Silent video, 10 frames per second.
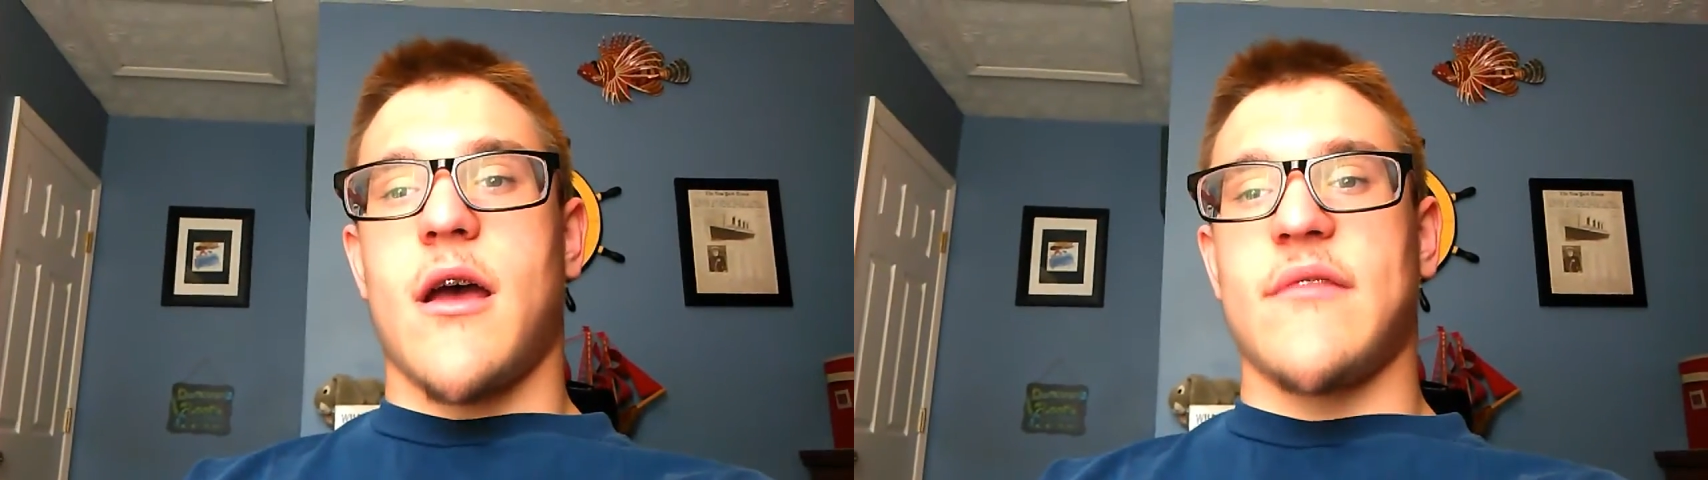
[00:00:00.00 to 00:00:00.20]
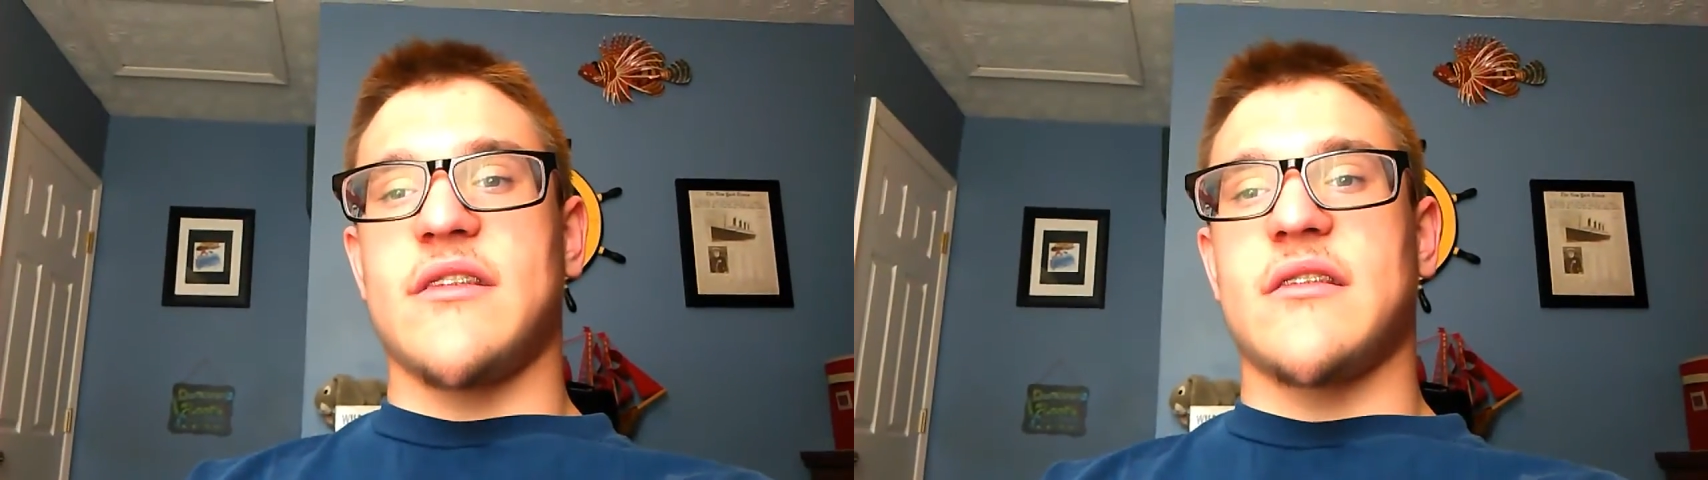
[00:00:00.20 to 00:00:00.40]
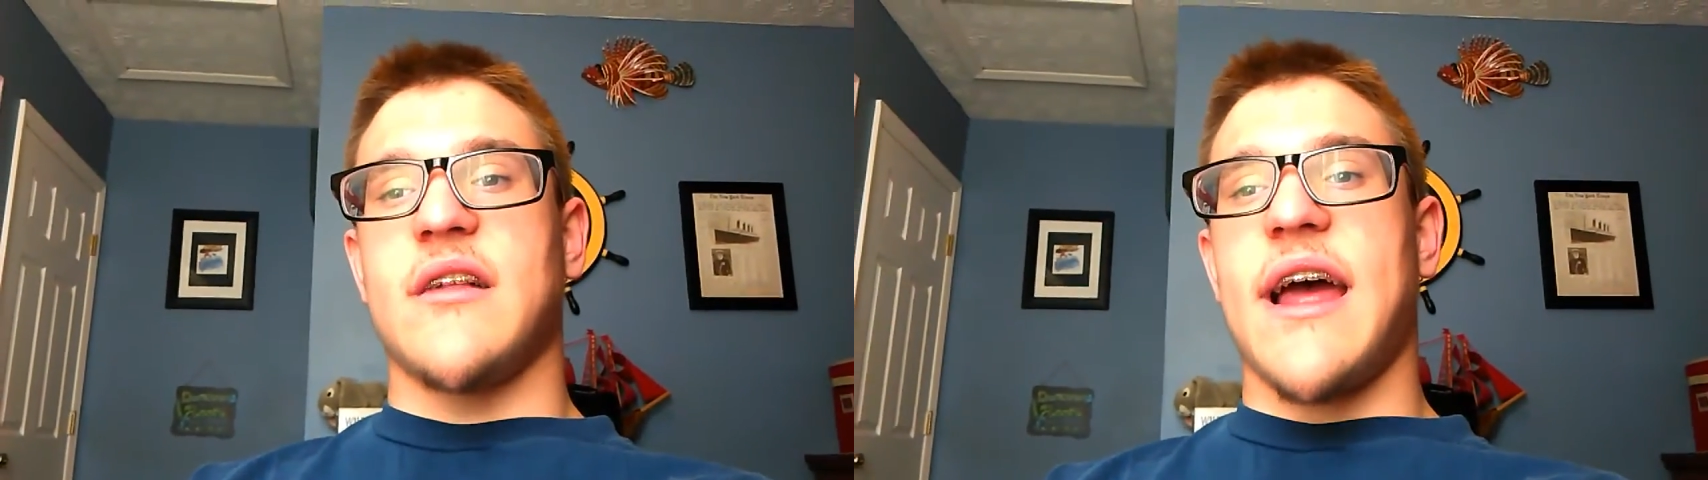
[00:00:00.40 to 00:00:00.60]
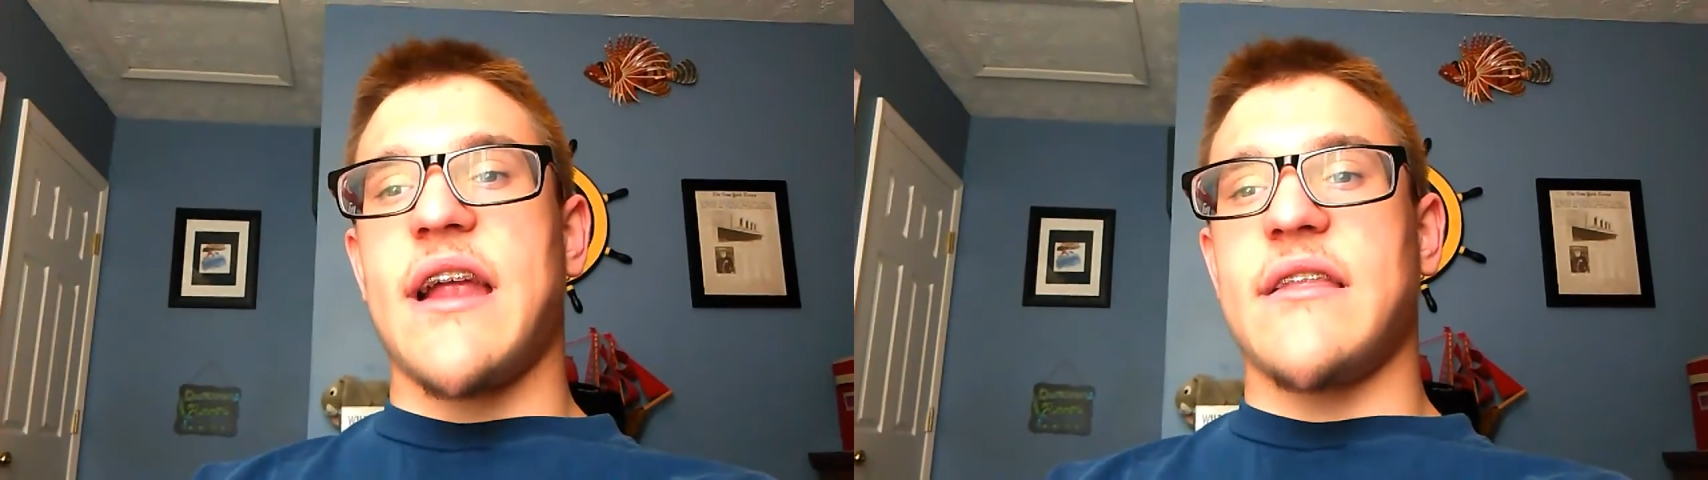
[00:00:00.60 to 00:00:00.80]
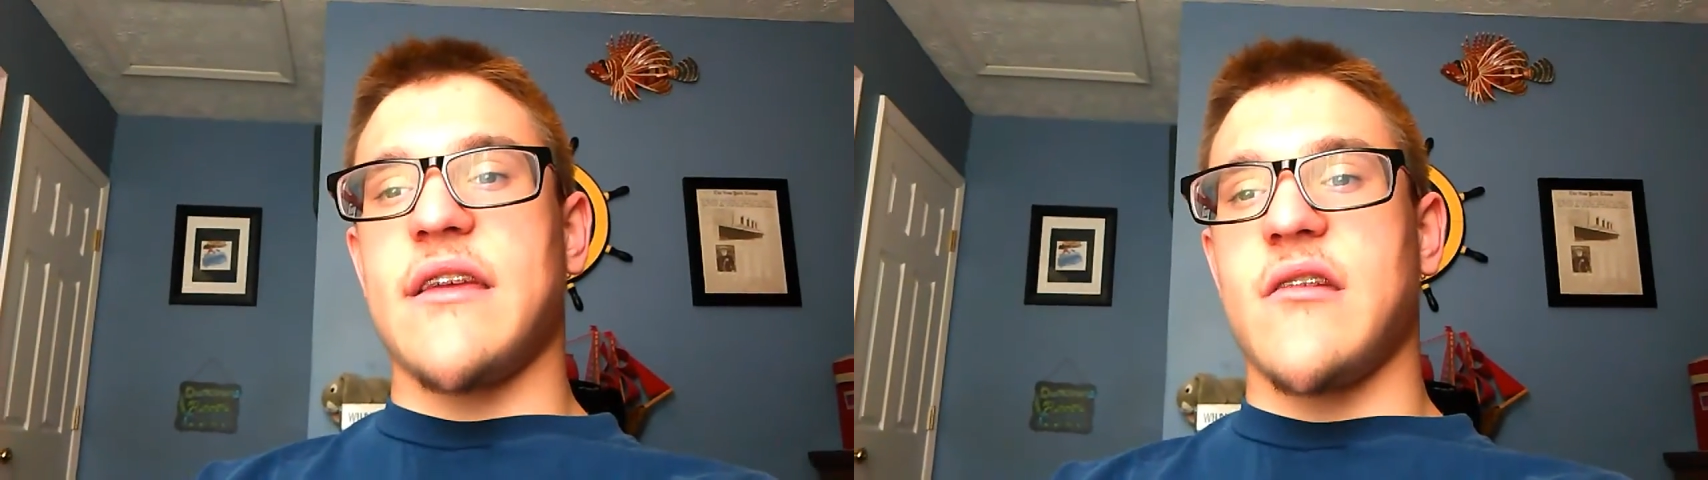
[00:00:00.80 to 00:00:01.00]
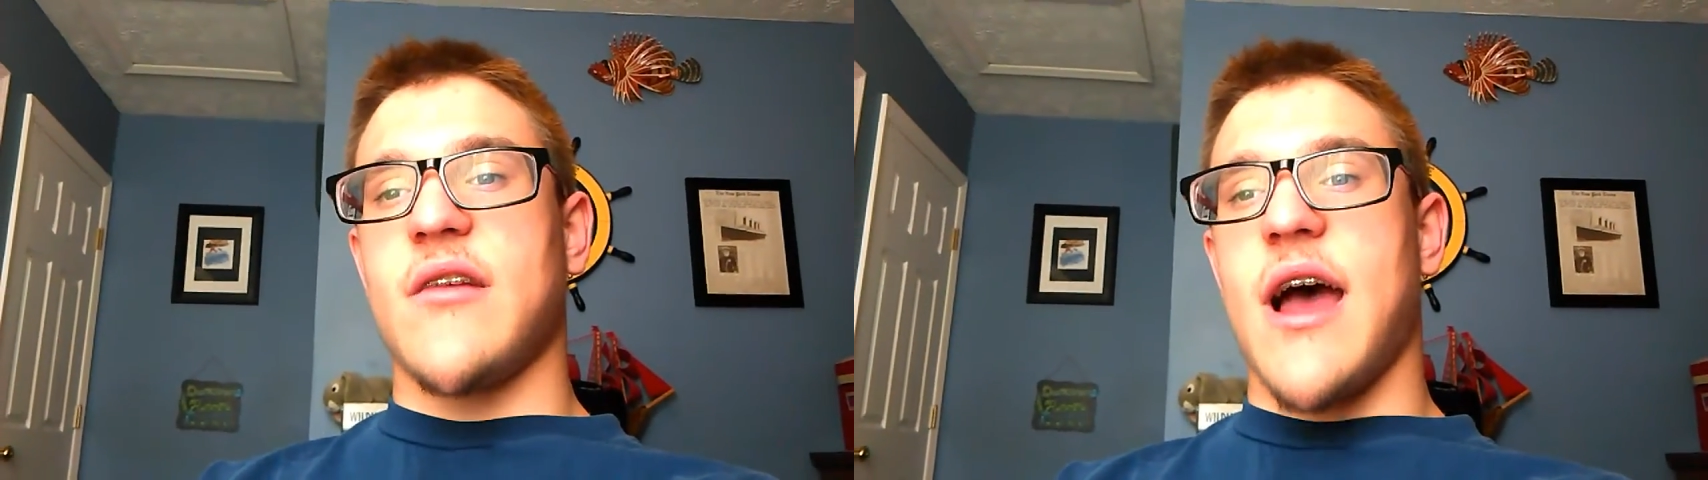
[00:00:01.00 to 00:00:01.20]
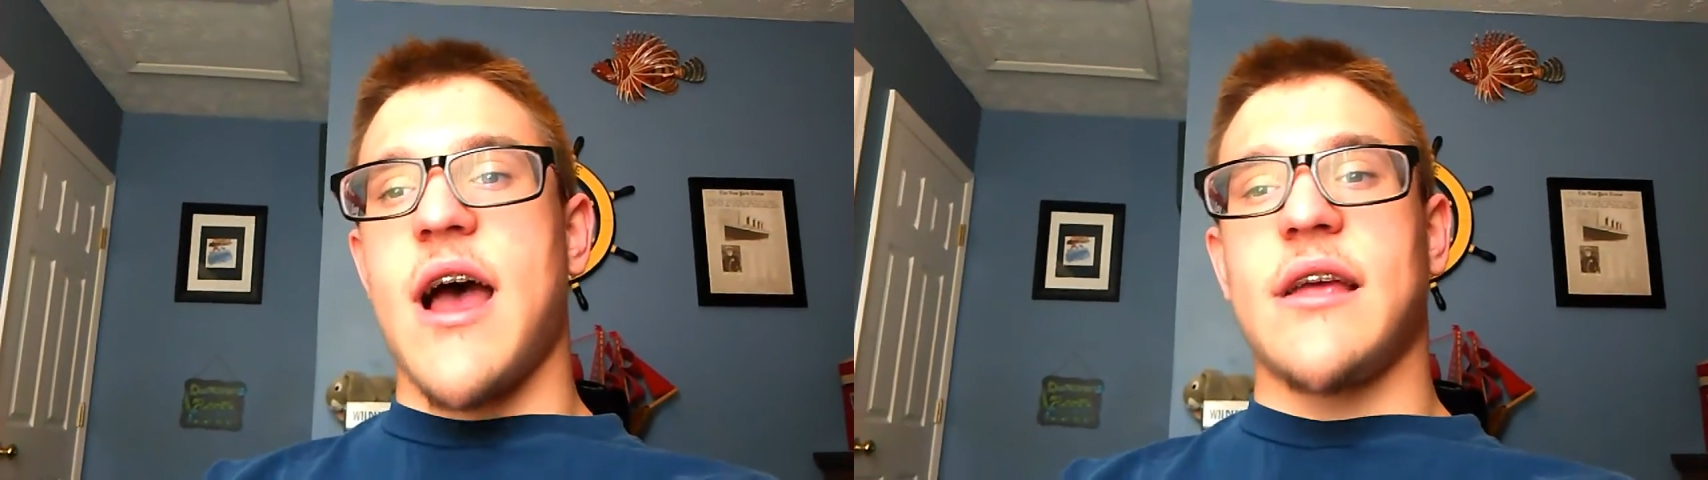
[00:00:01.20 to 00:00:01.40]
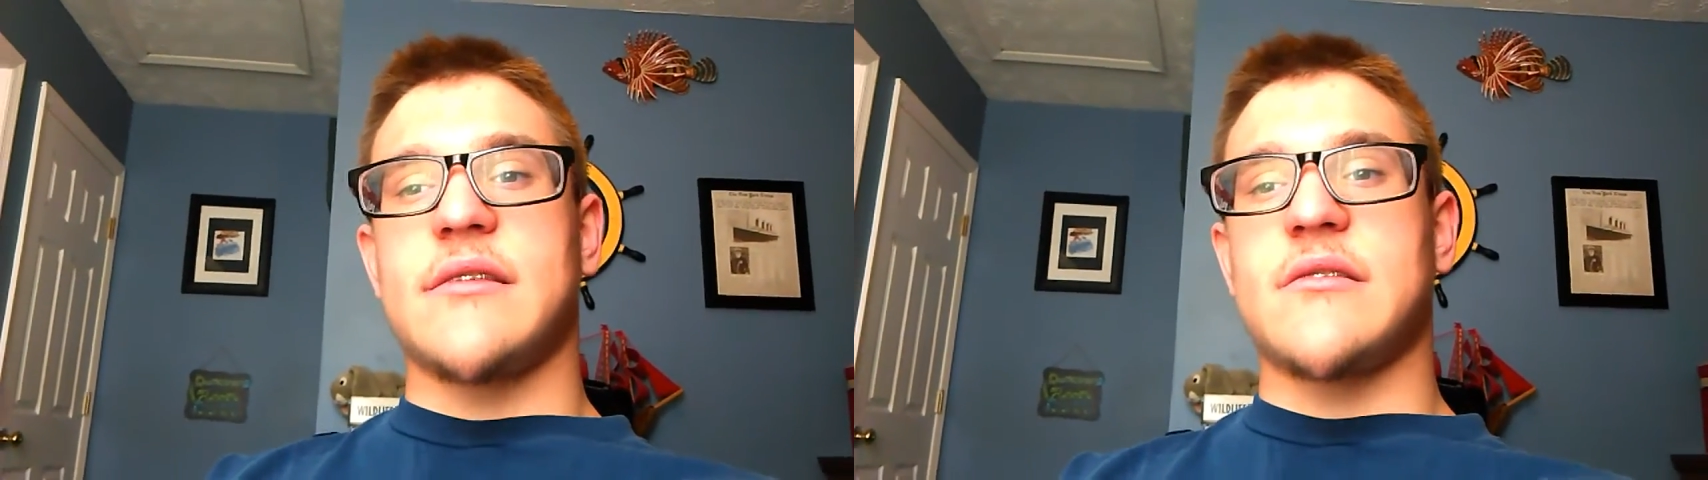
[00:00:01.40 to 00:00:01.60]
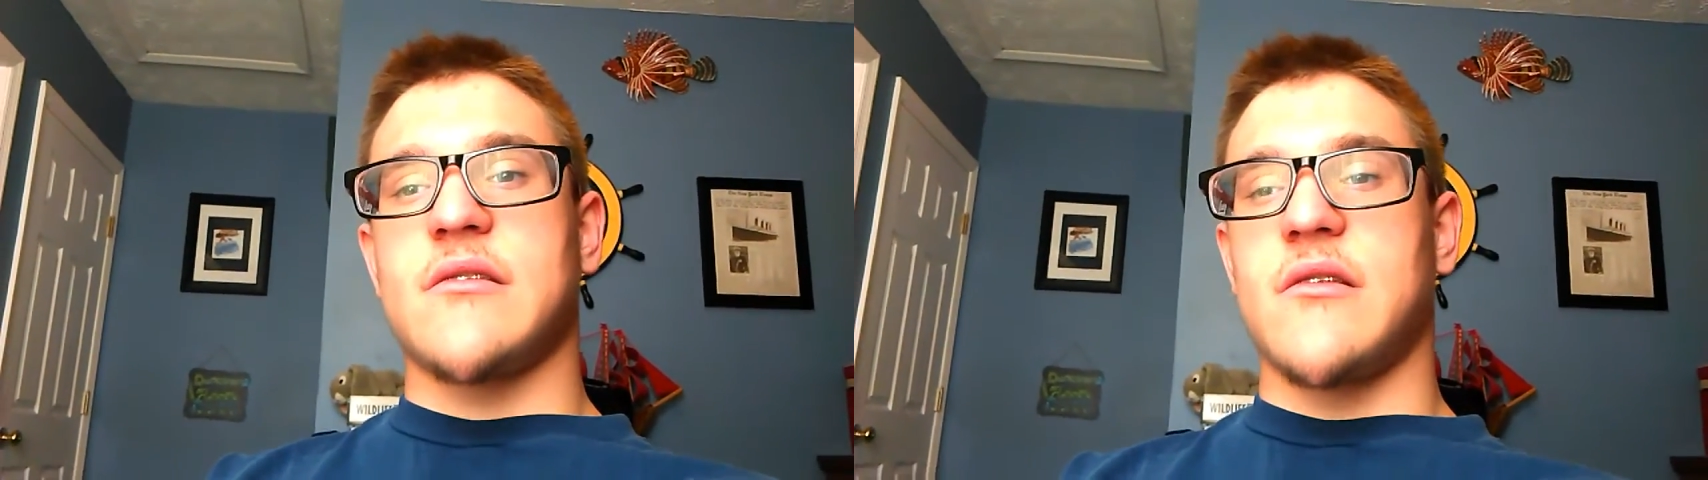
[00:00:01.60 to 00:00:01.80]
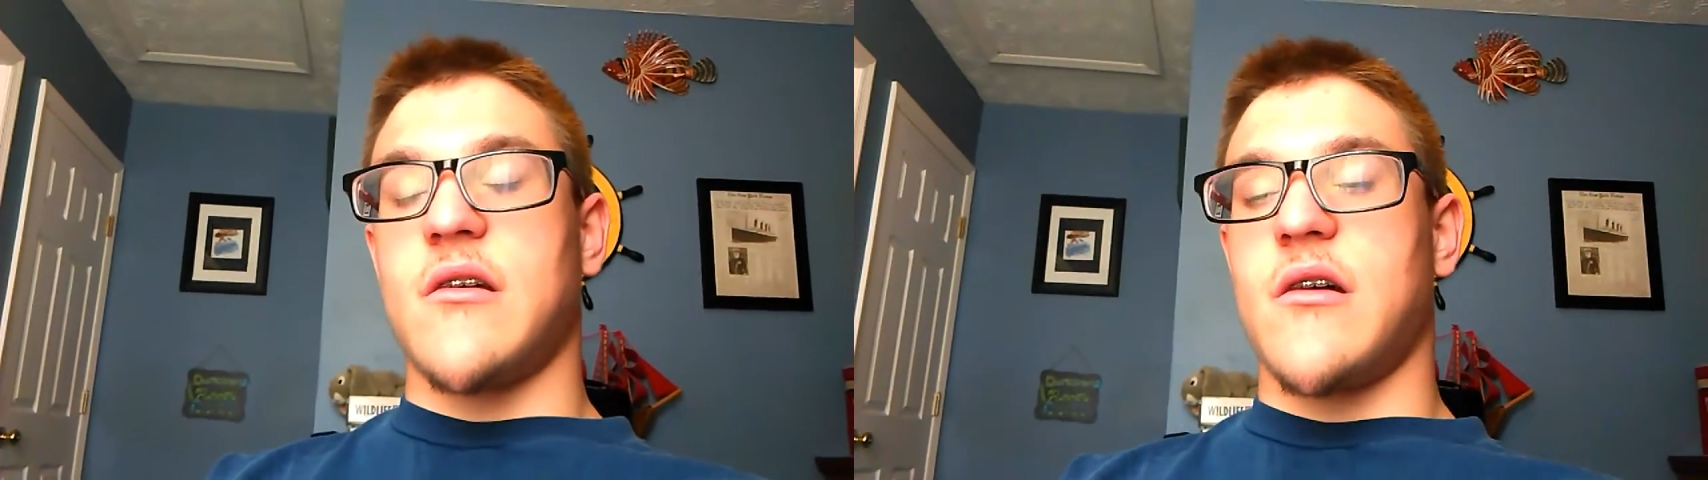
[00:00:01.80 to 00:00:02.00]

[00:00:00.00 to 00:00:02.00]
I'm just glad that you guys